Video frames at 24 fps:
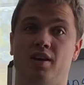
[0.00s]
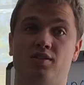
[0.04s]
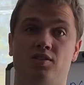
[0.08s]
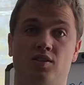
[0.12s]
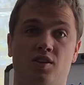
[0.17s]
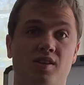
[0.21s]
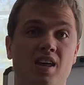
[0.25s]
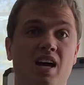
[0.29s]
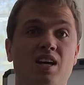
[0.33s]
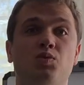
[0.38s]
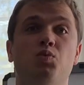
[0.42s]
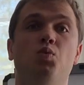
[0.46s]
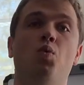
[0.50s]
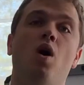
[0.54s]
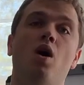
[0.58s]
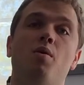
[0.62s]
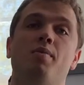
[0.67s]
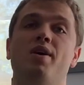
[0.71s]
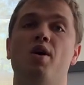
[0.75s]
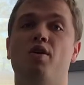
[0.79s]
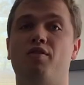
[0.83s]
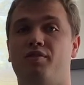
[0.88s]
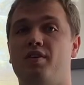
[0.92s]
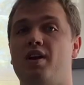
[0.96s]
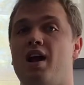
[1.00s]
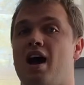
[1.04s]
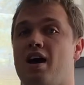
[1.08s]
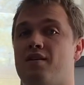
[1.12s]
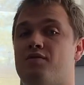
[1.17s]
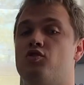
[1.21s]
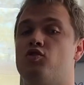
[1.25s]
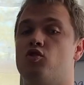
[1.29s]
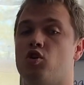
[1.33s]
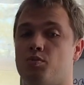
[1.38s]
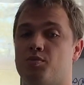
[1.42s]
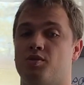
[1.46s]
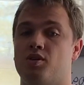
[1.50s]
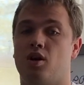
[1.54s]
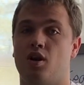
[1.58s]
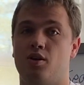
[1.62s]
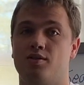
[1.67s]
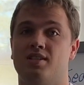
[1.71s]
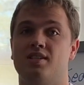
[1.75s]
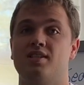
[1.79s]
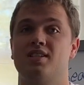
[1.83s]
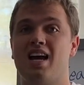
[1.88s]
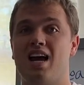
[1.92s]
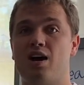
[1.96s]
So that's why we often have shops
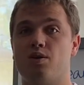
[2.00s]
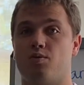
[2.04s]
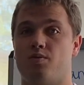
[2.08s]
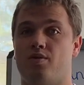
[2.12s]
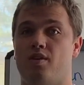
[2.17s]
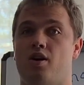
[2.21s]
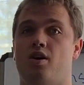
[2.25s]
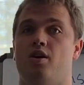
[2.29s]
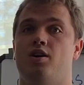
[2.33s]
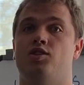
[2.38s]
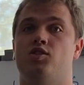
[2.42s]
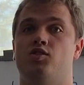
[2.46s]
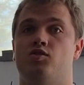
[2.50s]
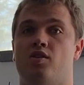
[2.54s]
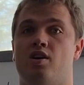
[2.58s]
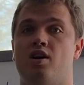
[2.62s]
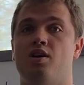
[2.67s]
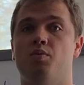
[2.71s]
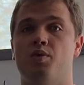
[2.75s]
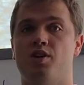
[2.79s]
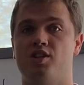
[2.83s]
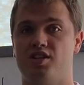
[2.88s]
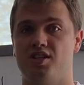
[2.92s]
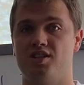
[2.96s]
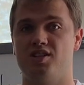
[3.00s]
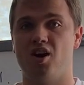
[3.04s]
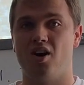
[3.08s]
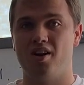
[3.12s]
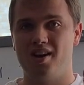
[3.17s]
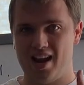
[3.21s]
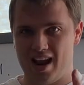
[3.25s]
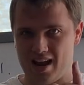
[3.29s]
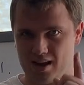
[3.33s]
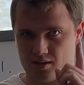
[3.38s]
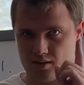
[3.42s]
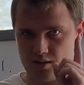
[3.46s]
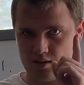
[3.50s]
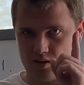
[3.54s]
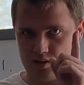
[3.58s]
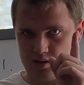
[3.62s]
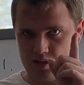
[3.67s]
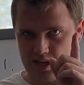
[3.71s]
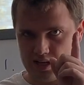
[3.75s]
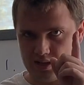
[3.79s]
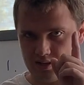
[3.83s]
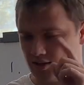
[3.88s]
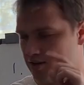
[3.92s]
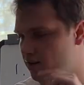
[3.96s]
closing down in the high street, which is our next
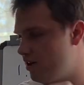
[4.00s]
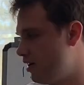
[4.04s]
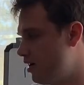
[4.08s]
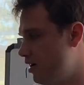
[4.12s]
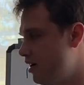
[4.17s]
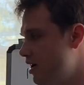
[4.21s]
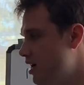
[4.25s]
lesson.